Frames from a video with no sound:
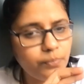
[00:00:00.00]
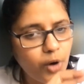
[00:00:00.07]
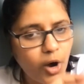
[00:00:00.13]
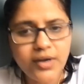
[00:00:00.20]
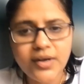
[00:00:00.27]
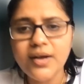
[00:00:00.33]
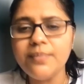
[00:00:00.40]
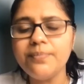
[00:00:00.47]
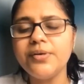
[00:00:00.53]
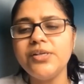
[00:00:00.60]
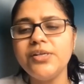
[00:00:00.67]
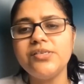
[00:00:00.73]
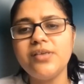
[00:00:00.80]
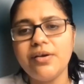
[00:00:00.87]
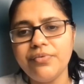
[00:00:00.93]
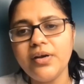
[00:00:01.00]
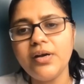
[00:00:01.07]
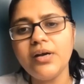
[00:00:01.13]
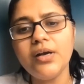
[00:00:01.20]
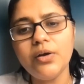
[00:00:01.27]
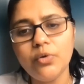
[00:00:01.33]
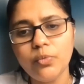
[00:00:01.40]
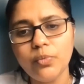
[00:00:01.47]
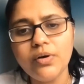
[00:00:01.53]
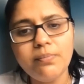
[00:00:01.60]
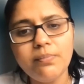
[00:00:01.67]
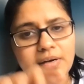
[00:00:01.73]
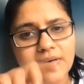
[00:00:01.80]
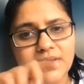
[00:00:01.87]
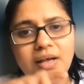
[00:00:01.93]
Product companies definitely do it,
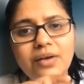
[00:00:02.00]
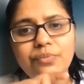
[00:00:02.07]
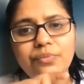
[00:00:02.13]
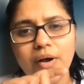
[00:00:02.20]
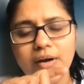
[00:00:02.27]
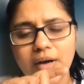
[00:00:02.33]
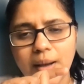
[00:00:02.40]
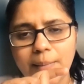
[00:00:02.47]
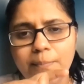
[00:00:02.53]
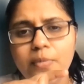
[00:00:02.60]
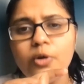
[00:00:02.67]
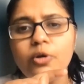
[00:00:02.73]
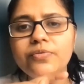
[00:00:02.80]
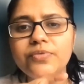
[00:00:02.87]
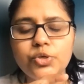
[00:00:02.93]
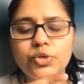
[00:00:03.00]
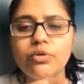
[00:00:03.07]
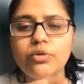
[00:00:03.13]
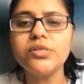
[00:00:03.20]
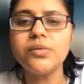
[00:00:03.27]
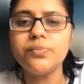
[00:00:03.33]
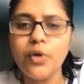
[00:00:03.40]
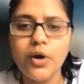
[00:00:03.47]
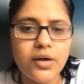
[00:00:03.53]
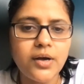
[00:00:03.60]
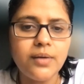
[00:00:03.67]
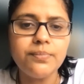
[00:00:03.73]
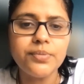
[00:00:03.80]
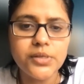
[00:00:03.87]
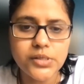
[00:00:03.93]
but the number of such roles in product
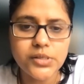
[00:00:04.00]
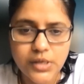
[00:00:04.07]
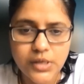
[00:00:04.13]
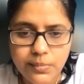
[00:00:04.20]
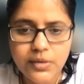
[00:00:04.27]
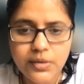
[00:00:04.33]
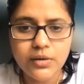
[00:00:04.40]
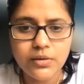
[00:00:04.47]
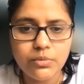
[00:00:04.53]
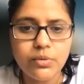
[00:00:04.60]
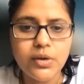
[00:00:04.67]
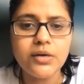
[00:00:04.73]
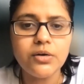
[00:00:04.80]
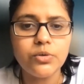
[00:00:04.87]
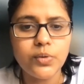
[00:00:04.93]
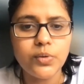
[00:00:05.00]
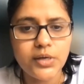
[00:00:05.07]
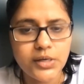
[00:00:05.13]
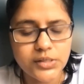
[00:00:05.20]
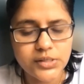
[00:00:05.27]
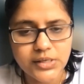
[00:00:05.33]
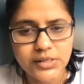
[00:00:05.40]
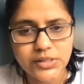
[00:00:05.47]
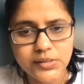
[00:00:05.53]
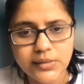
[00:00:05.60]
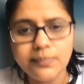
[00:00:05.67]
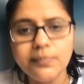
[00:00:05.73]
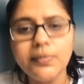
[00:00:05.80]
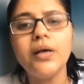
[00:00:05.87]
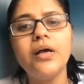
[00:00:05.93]
companies is limited to get into a data science
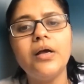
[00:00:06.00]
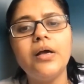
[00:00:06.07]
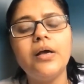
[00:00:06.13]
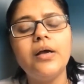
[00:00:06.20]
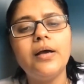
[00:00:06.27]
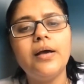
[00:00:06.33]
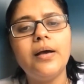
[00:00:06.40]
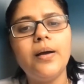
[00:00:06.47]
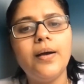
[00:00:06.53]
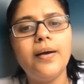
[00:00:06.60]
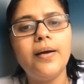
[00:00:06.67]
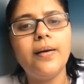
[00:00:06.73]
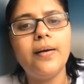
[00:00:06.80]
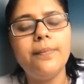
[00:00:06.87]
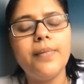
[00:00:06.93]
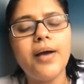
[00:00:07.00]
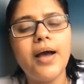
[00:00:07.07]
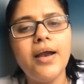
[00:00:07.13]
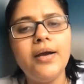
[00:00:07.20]
team. Those